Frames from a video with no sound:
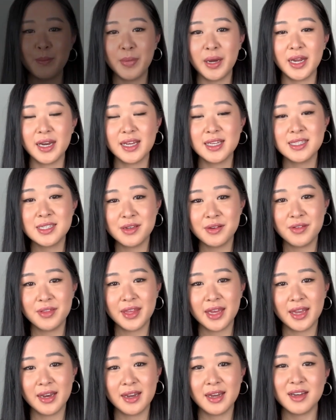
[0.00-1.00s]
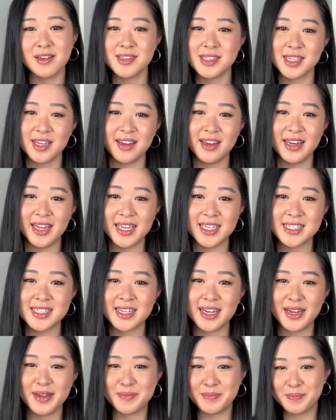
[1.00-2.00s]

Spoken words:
But until then, I'll see you next time.